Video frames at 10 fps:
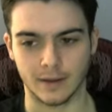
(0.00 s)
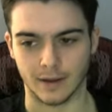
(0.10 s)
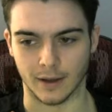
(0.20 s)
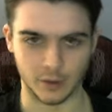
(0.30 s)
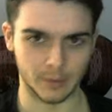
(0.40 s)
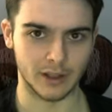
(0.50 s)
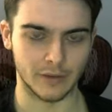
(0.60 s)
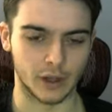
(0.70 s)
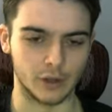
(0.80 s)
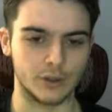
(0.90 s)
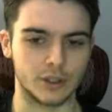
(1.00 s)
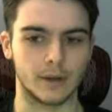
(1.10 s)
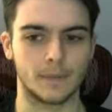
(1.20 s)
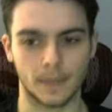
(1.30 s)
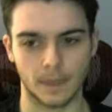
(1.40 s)
assuming you have a
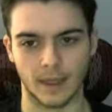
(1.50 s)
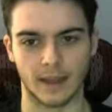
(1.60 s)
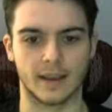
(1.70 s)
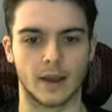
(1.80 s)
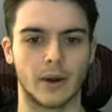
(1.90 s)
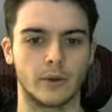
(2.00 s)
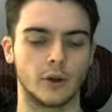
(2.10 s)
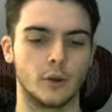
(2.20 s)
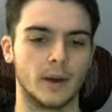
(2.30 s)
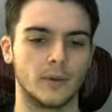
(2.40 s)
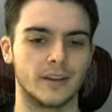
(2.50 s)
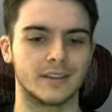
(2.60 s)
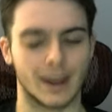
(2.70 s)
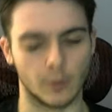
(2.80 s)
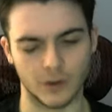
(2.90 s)
Hawlucha, that's how I would go about this.
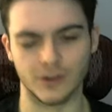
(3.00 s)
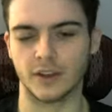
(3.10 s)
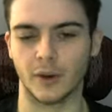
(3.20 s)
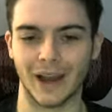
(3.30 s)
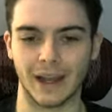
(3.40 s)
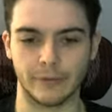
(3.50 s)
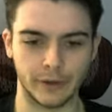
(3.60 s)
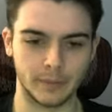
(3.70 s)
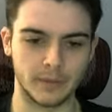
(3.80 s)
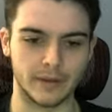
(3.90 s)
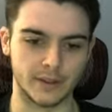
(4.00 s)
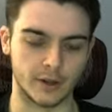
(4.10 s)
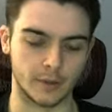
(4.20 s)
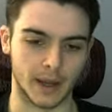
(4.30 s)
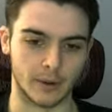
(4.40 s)
I would just go ahead, flip the
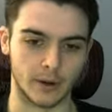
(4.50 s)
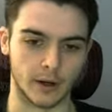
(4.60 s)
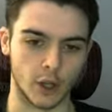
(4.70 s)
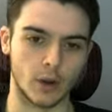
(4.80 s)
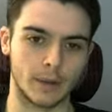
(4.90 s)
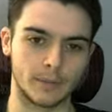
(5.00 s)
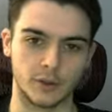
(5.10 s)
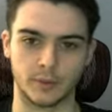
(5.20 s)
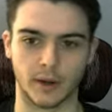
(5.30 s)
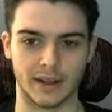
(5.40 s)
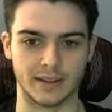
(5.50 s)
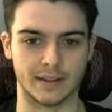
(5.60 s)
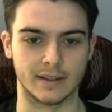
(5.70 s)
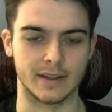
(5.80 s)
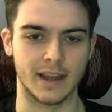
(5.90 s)
V-Star power, go up 2
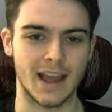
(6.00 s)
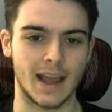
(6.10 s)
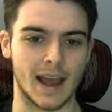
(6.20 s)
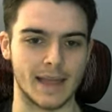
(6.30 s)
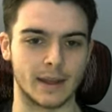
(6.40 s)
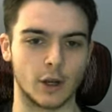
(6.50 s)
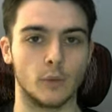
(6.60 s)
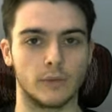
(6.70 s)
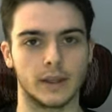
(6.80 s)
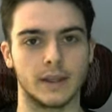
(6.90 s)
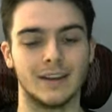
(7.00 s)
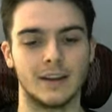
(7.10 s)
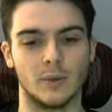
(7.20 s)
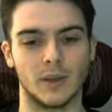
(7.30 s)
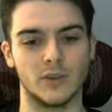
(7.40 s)
prizes, and then hopefully
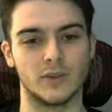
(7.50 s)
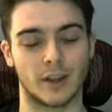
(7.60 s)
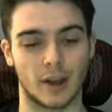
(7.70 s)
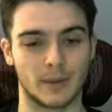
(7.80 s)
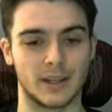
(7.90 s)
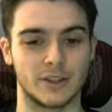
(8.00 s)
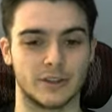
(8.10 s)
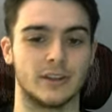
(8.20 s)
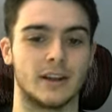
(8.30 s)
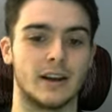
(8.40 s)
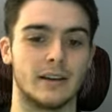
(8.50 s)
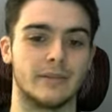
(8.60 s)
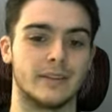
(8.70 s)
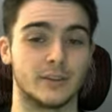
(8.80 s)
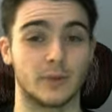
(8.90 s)
we can use a combination of
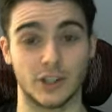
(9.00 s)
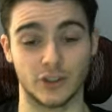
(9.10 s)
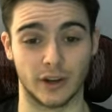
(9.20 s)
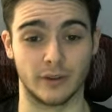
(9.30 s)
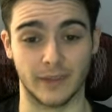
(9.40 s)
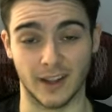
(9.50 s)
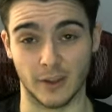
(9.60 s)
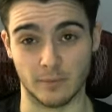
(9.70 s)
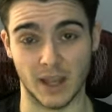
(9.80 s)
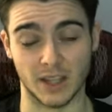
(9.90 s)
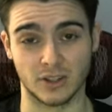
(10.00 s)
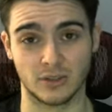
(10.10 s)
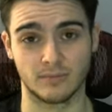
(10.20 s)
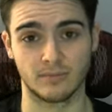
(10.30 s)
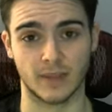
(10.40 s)
this Regidrago V on the
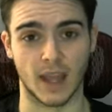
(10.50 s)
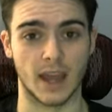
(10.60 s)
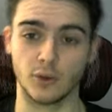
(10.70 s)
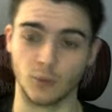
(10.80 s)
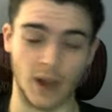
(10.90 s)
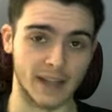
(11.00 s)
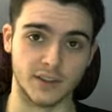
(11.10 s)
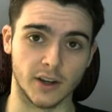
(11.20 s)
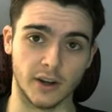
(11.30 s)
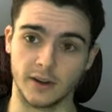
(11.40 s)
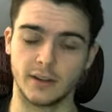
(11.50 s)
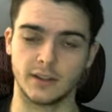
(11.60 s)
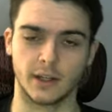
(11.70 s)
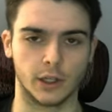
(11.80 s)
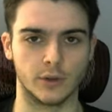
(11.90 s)
bench and a Radzard
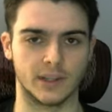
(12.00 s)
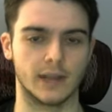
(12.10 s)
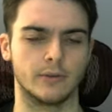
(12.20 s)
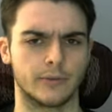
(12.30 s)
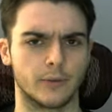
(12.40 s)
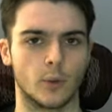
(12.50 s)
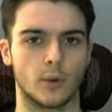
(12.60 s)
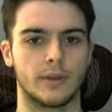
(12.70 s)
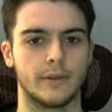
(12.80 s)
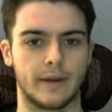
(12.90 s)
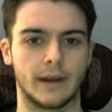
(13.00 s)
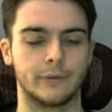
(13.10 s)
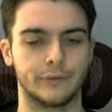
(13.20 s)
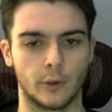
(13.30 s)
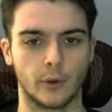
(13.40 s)
to close out for the final
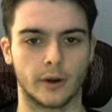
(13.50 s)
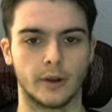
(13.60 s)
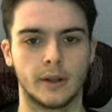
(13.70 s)
4.